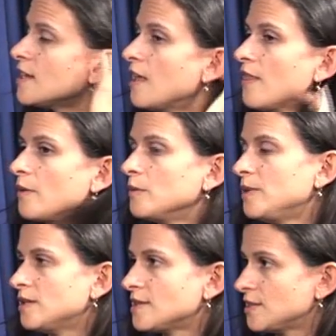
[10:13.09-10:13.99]
and that would
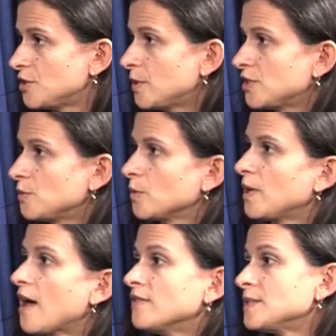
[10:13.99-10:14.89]
be a situation where we
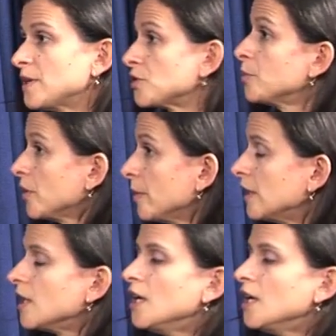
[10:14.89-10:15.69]
have a special permit.